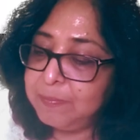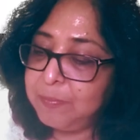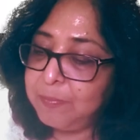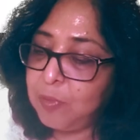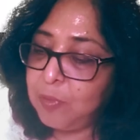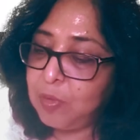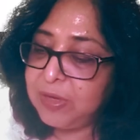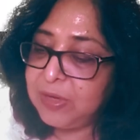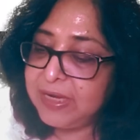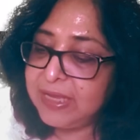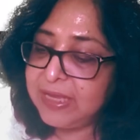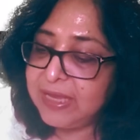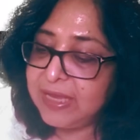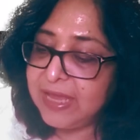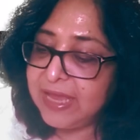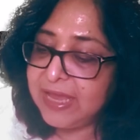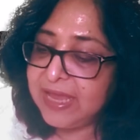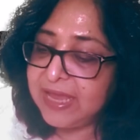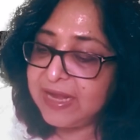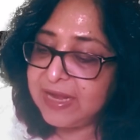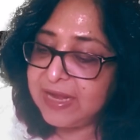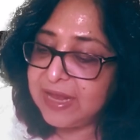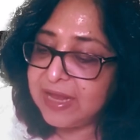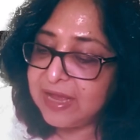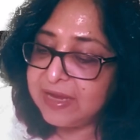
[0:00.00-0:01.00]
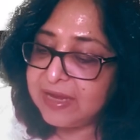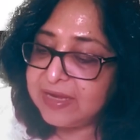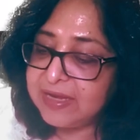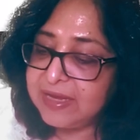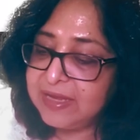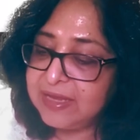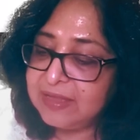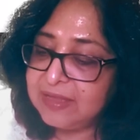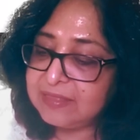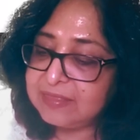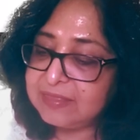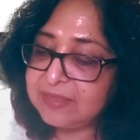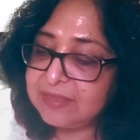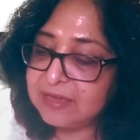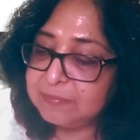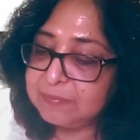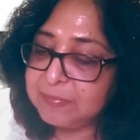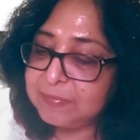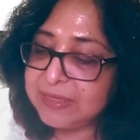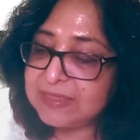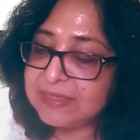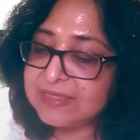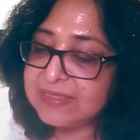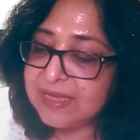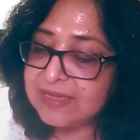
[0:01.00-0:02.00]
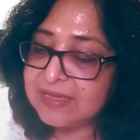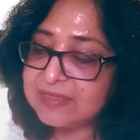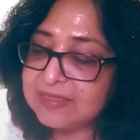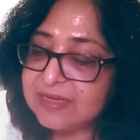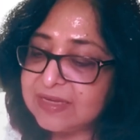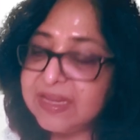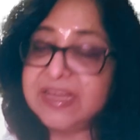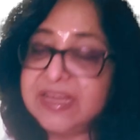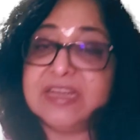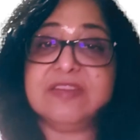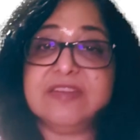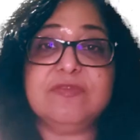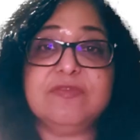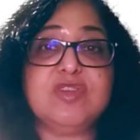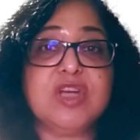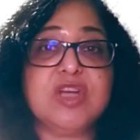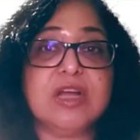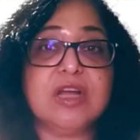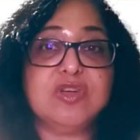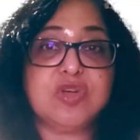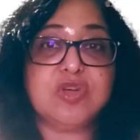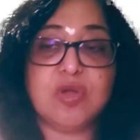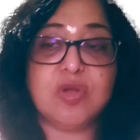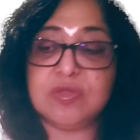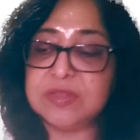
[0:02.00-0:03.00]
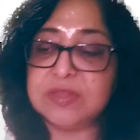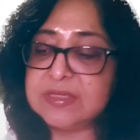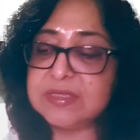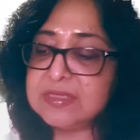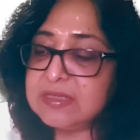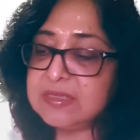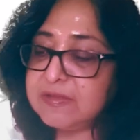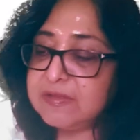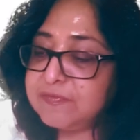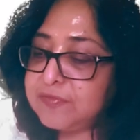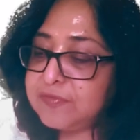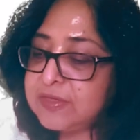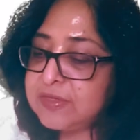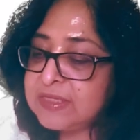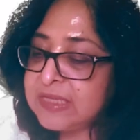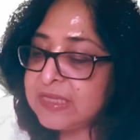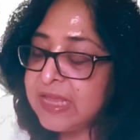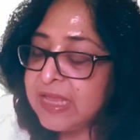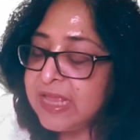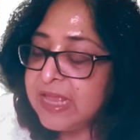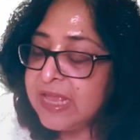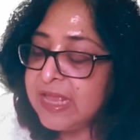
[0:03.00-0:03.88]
polyanionic, that means has a negative charge on the surface.